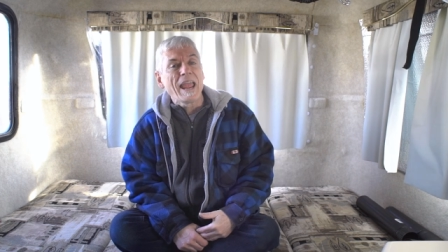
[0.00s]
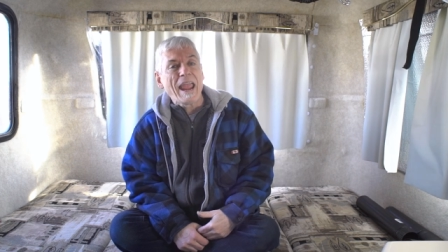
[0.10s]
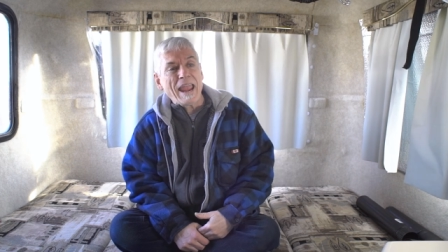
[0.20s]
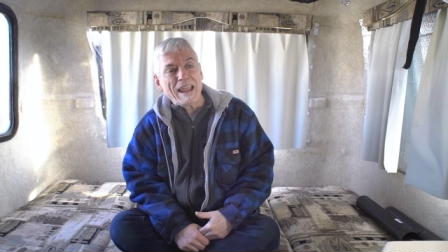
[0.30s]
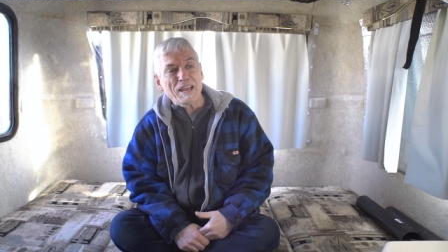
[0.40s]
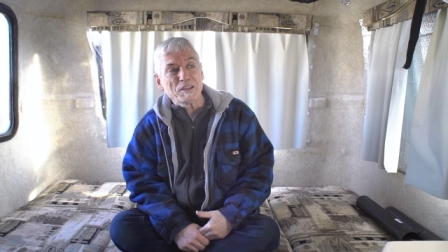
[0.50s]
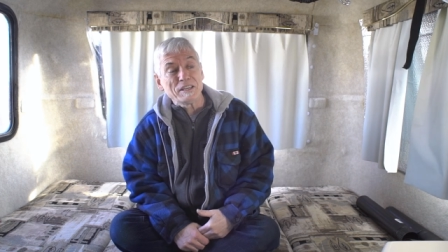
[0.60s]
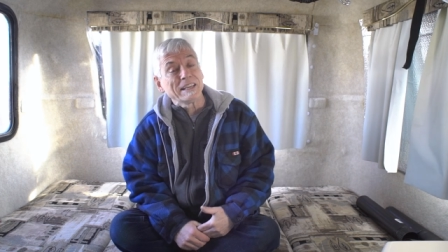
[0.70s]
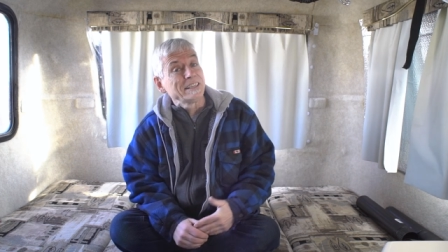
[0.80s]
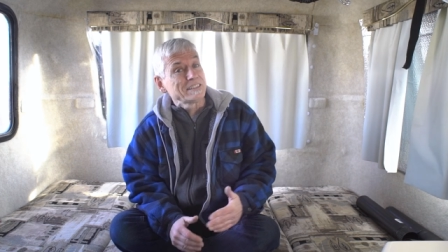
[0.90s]
and
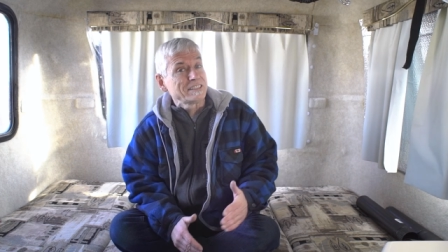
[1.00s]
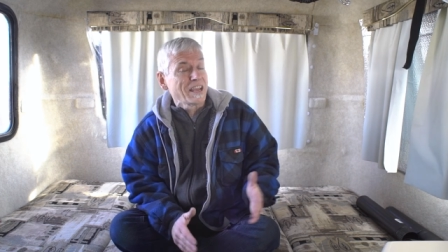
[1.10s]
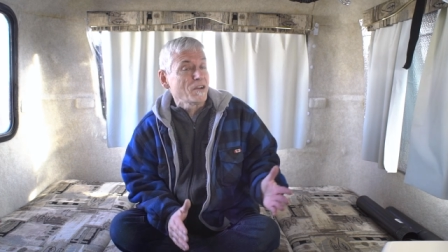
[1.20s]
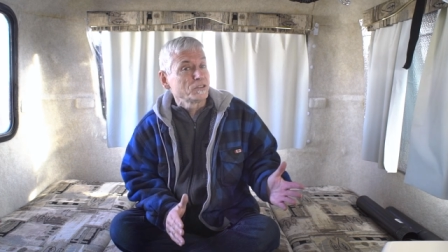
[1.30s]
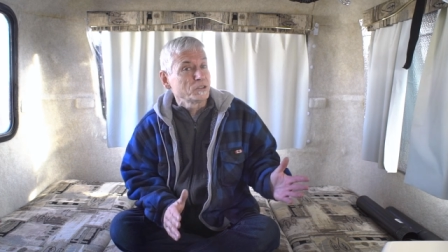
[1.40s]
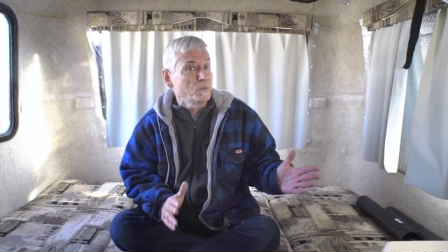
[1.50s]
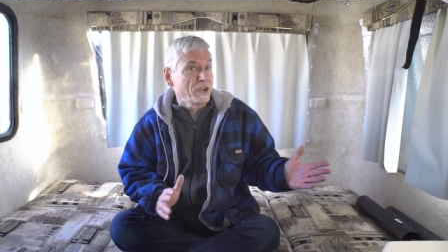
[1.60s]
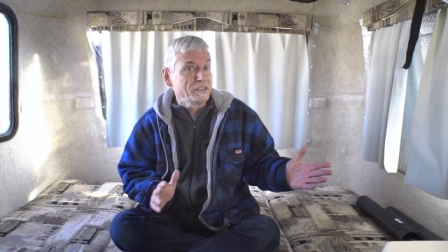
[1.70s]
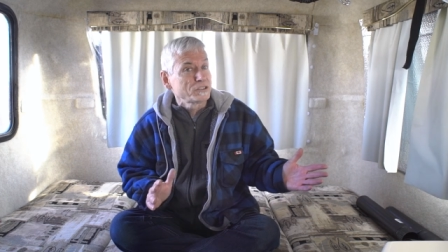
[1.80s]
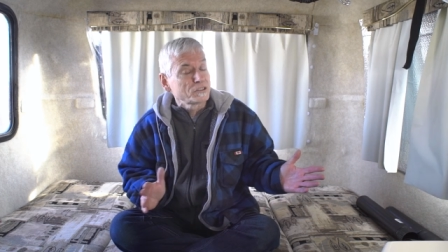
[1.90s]
it gets down to
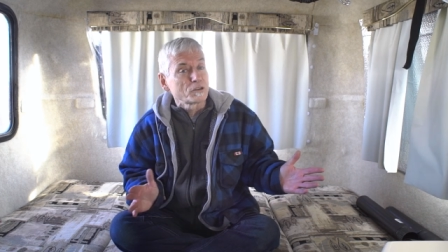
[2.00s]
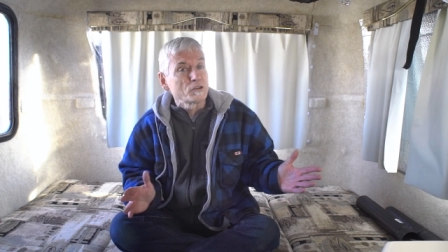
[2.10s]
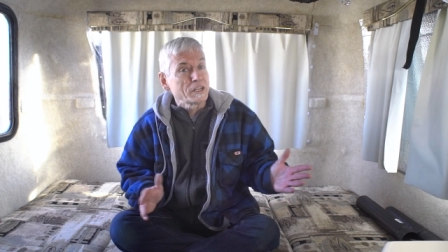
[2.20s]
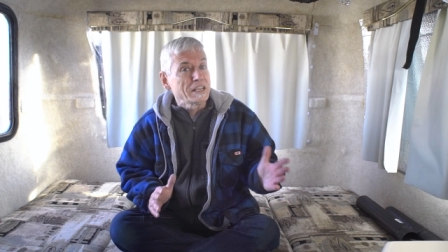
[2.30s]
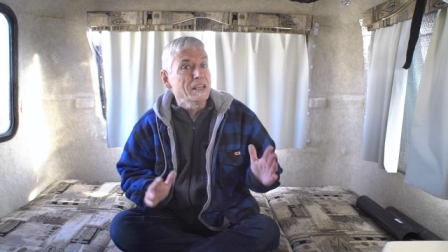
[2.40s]
minus 30,